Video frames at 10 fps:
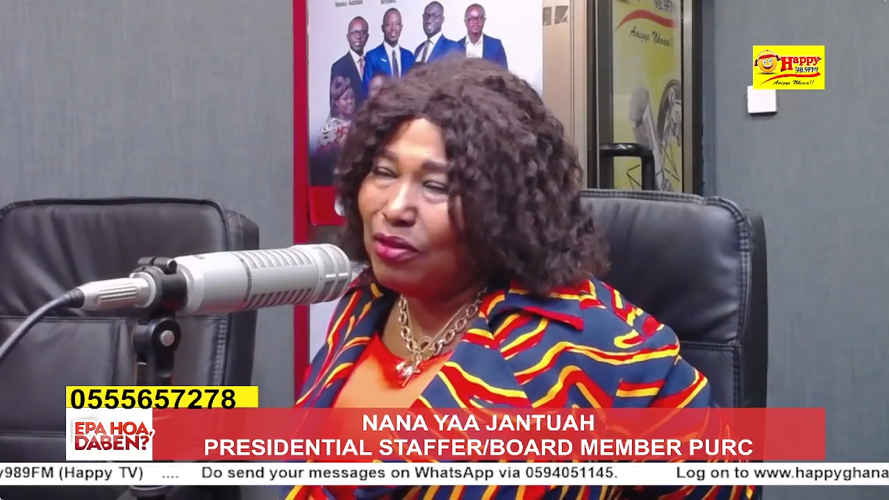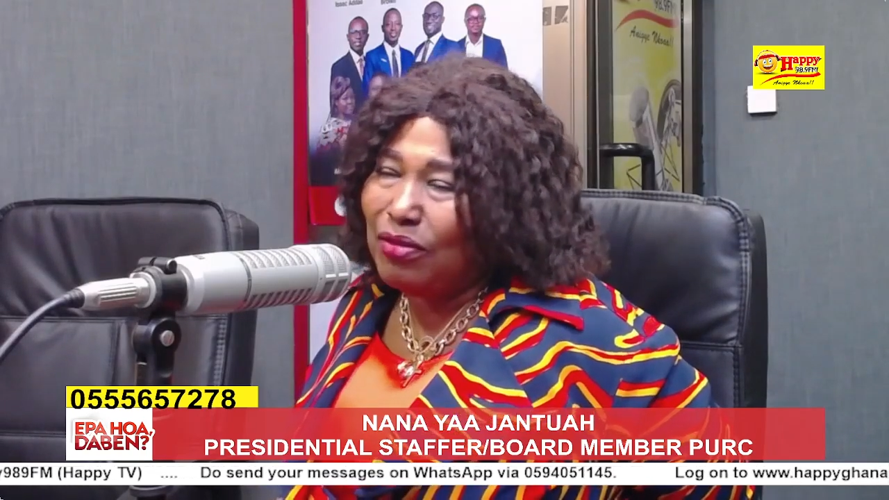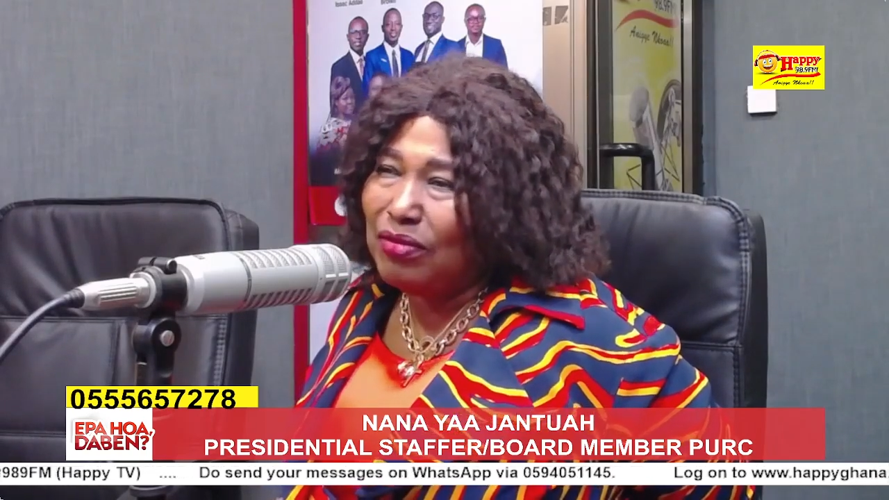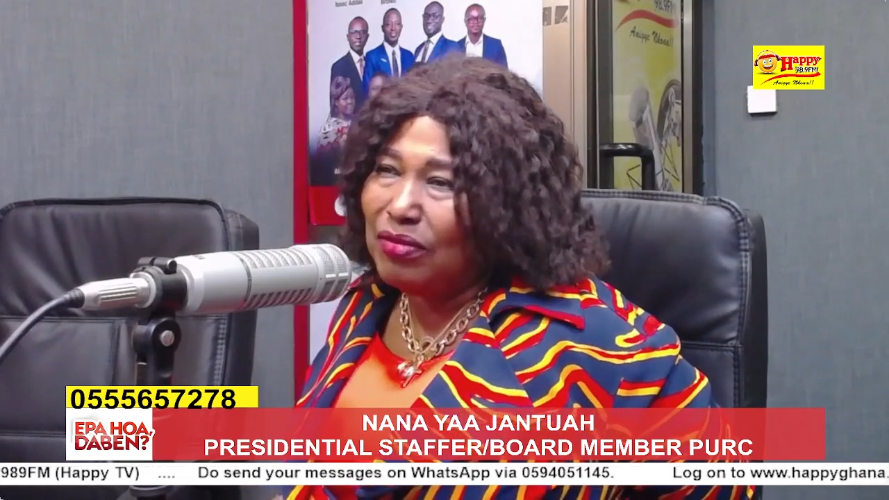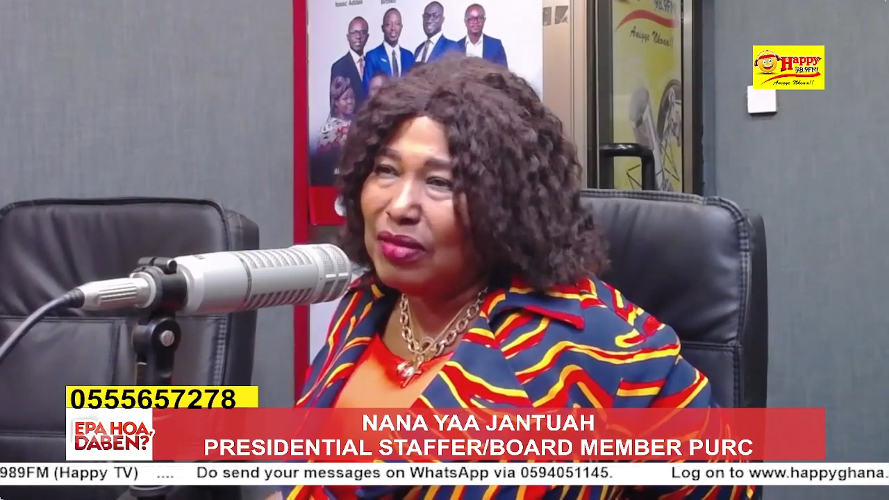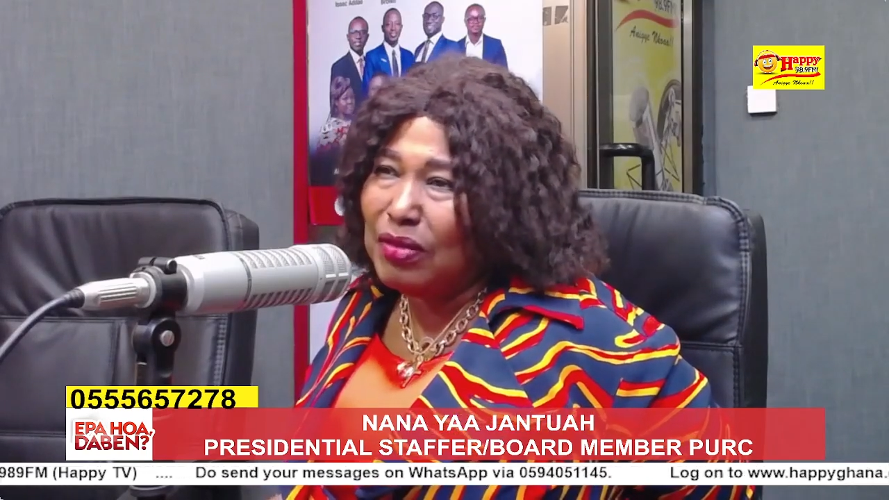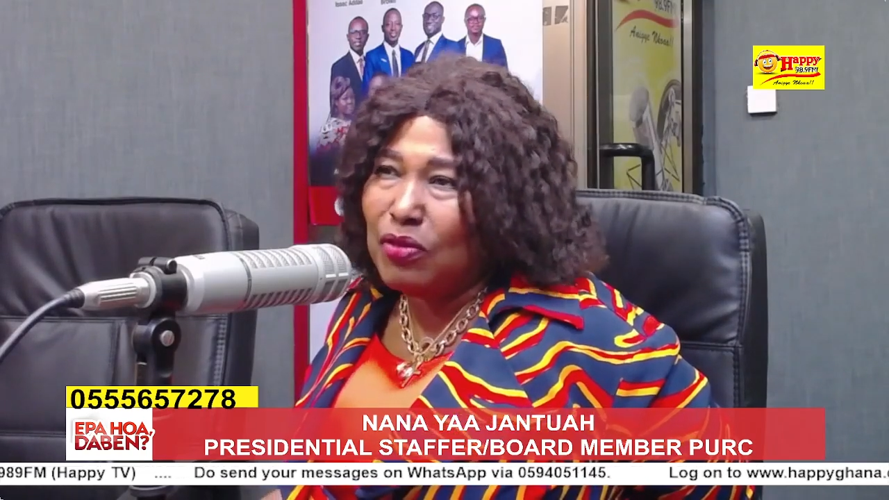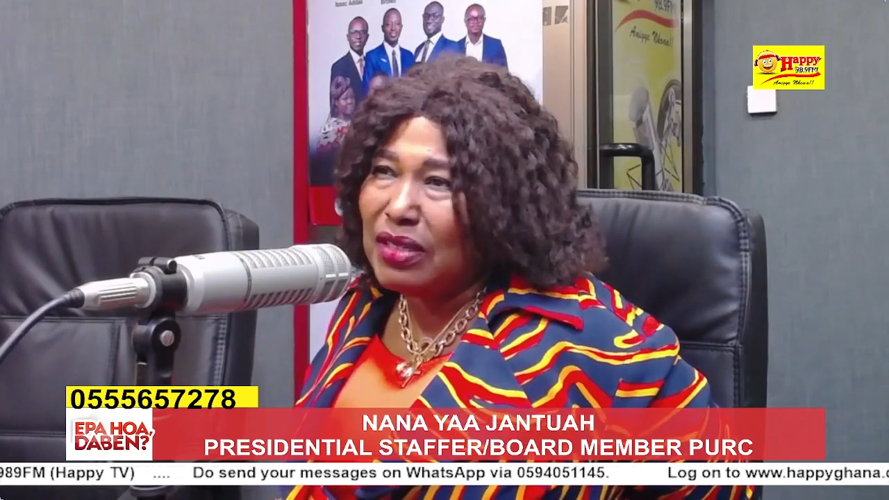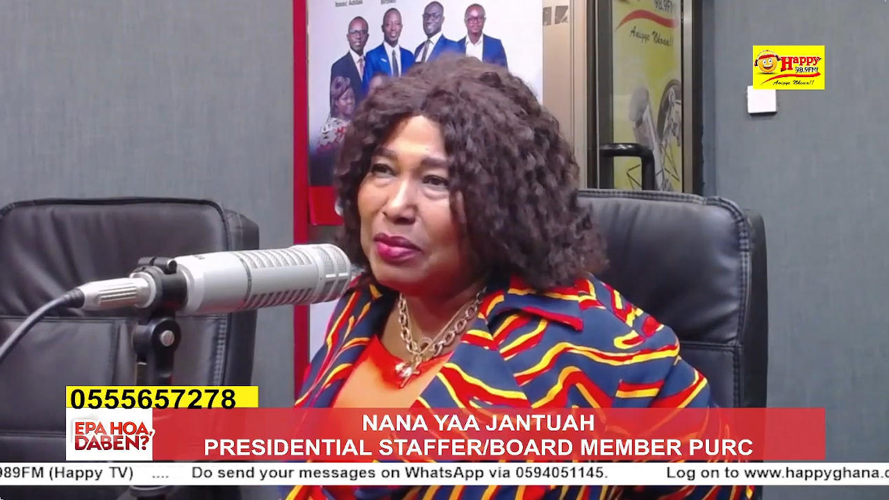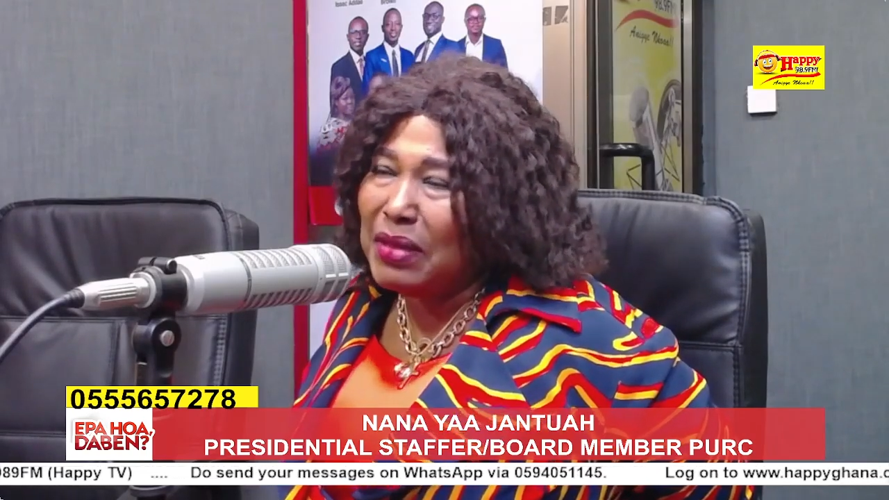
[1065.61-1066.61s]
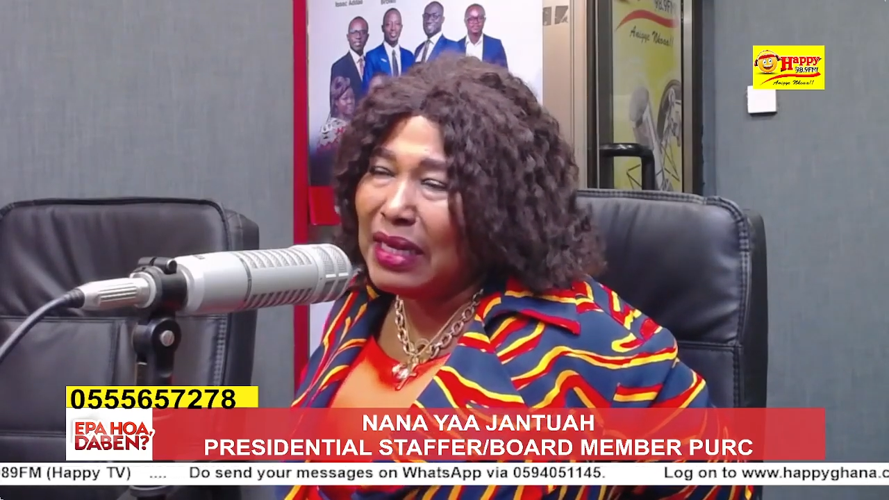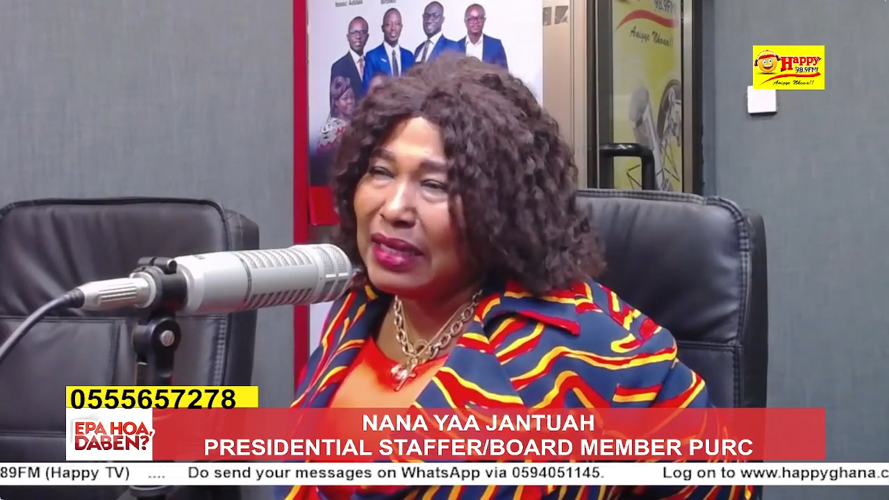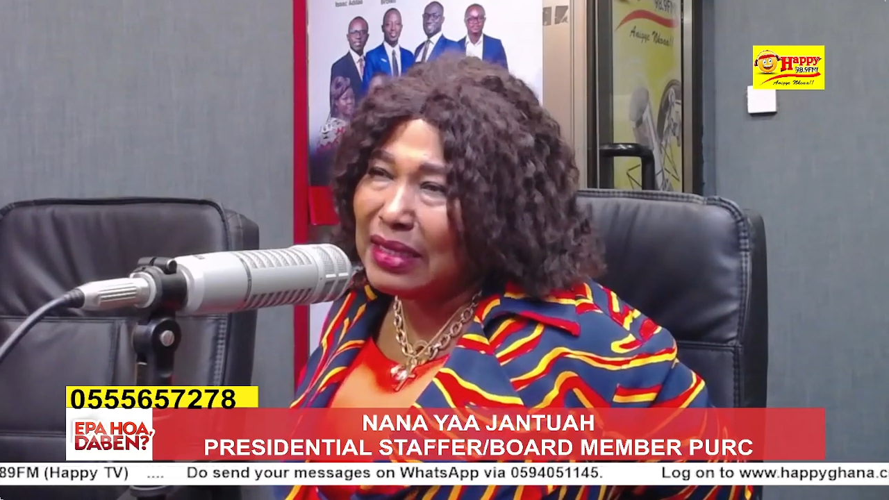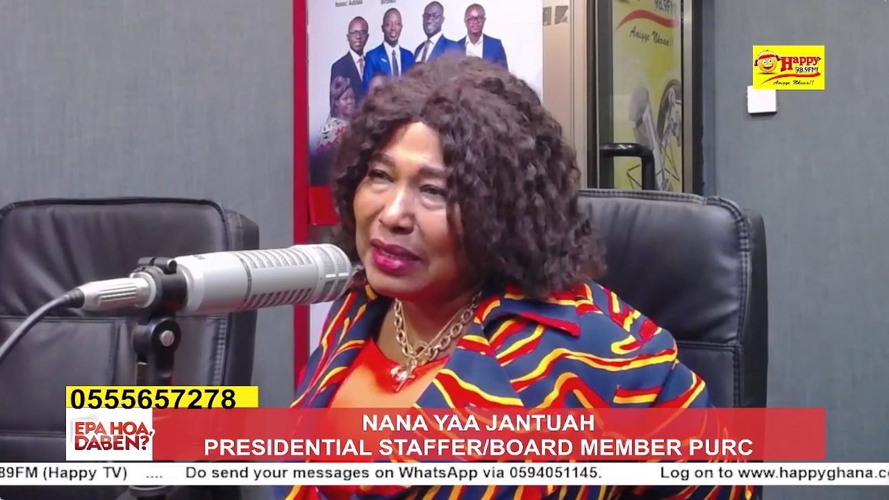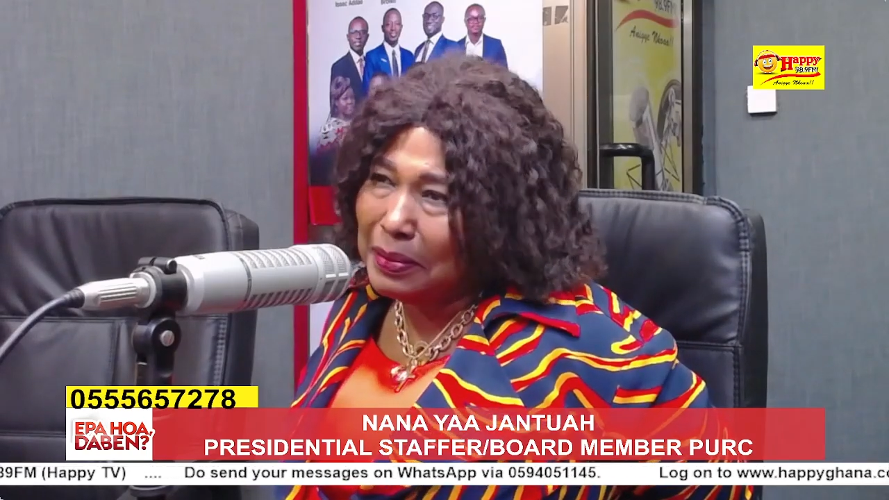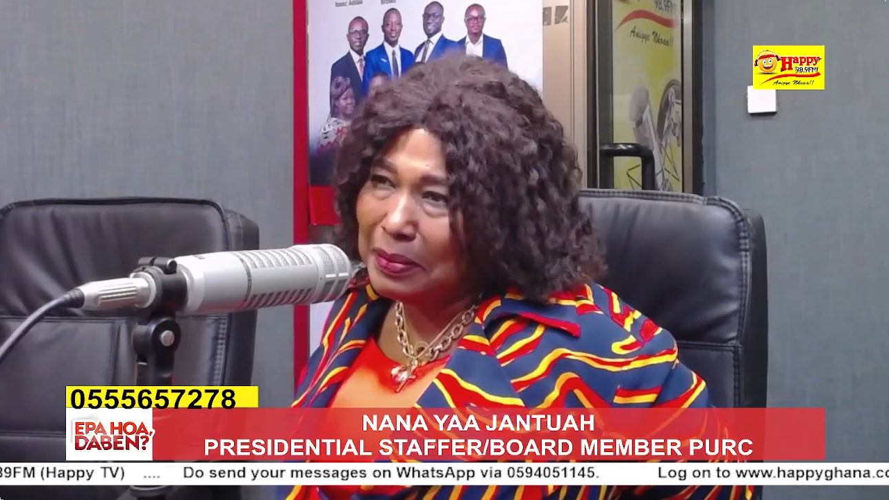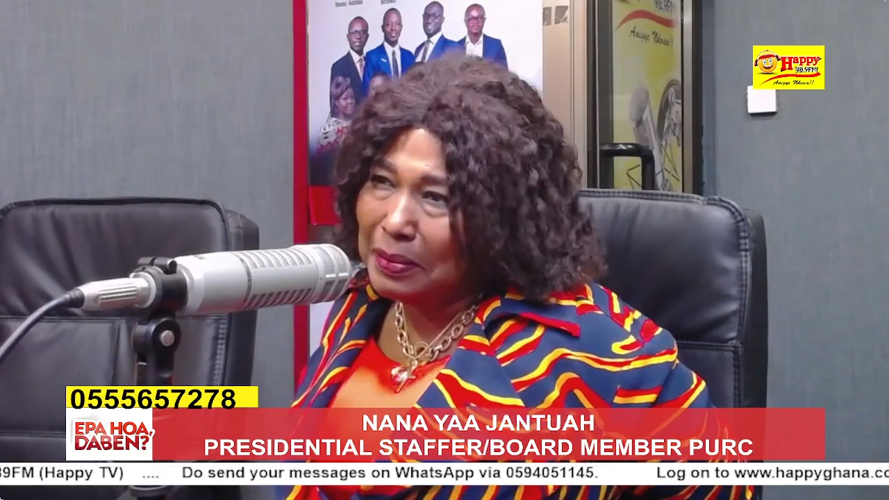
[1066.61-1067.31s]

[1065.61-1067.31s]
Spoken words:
no untimi nantem